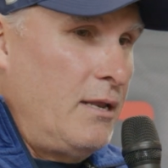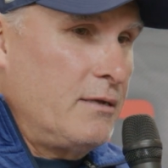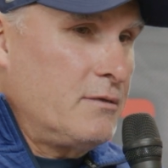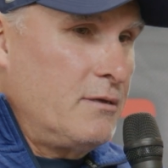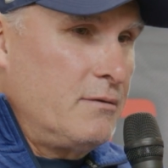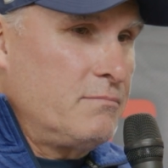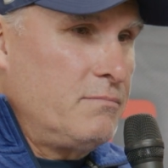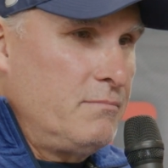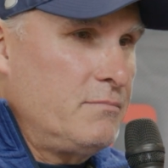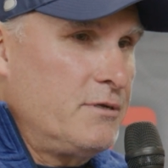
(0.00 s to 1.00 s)
like to
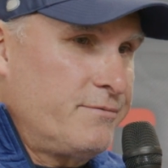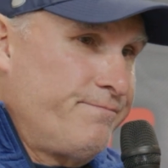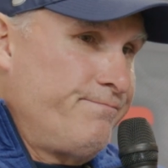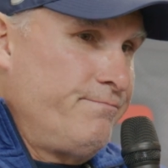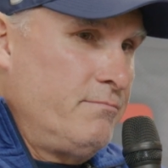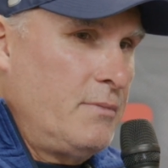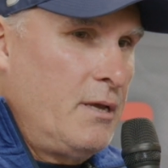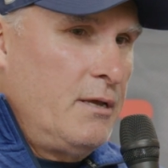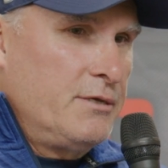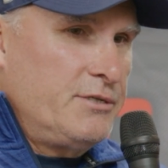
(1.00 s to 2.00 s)
just
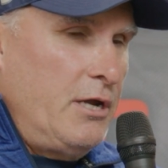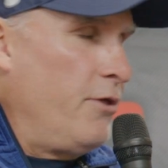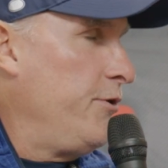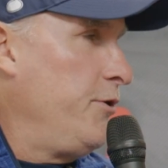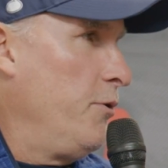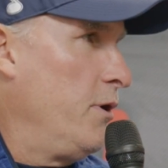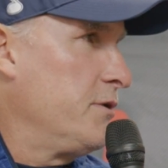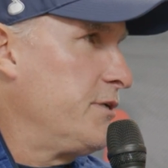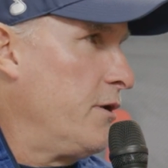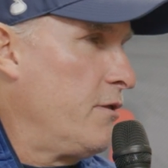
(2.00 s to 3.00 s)
see how they're doing,
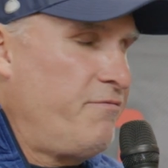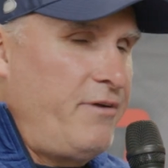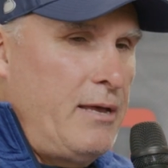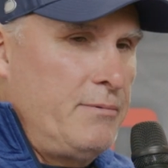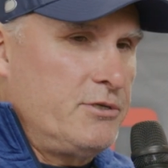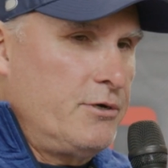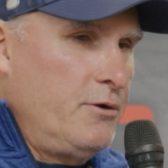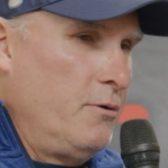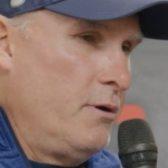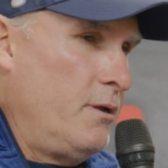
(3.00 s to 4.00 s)
see how their families are
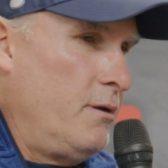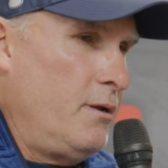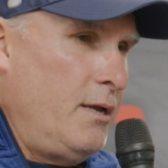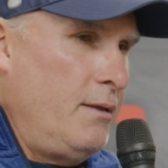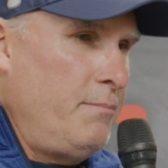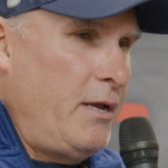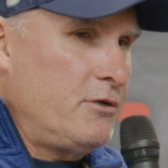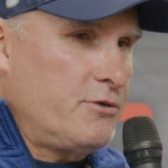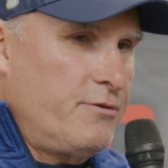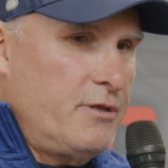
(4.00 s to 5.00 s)
doing, and make
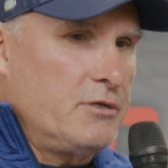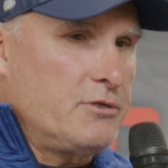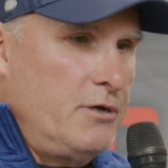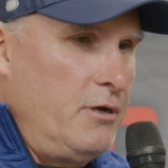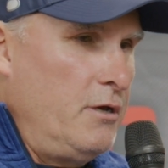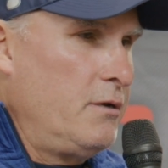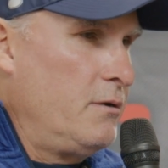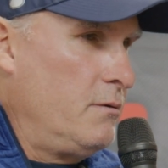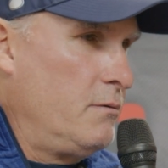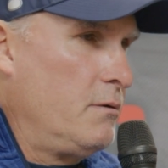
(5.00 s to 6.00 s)
sure things are good,
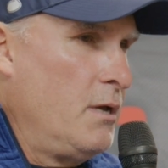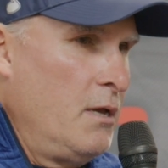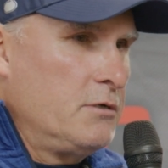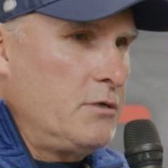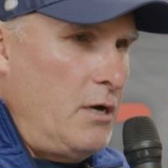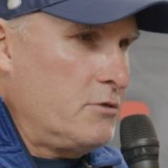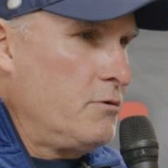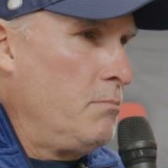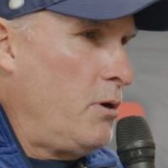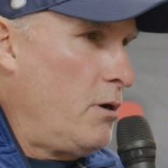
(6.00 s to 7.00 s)
and talk to
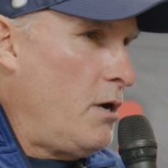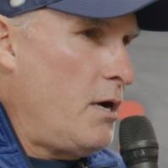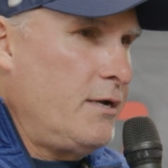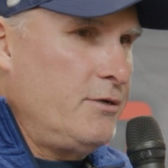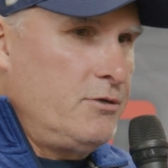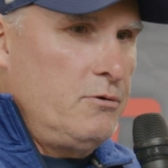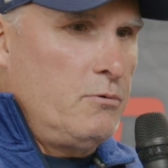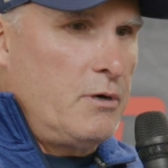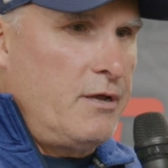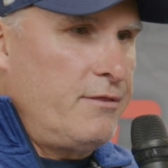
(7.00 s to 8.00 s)
them about hockey too,
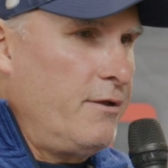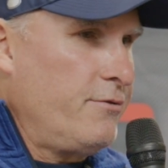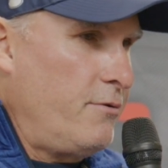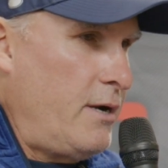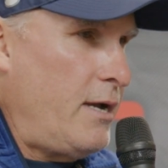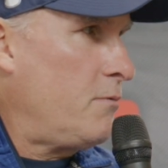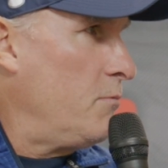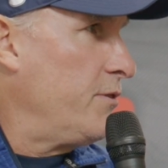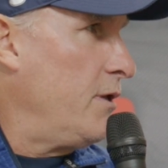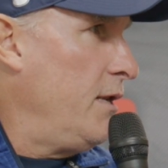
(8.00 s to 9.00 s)
where I think they're at and
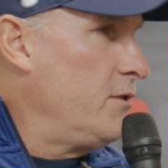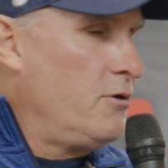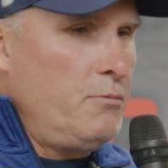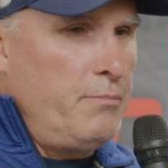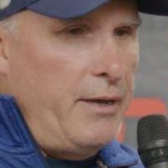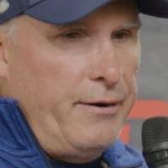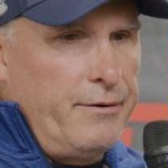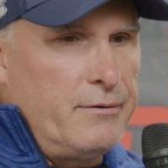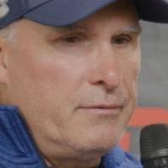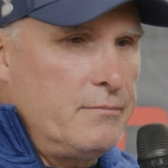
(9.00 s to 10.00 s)
what they need to do
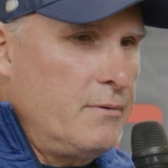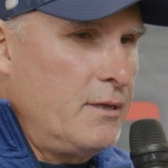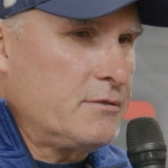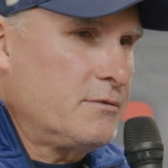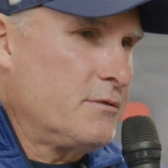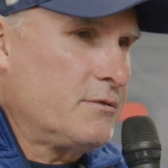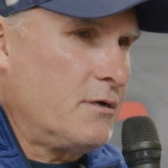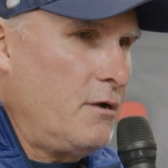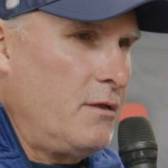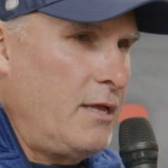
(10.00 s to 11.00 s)
better. And that's just
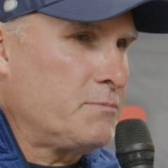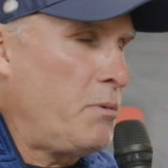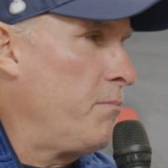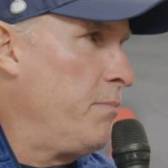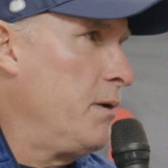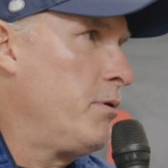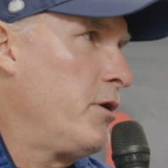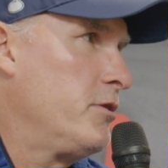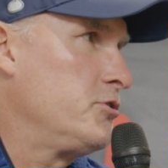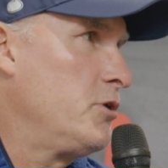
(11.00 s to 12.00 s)
big part
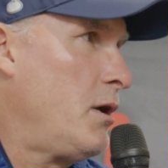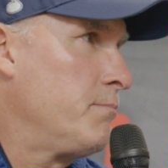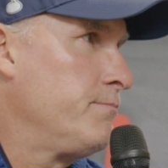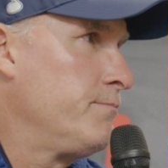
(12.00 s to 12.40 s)
of the job.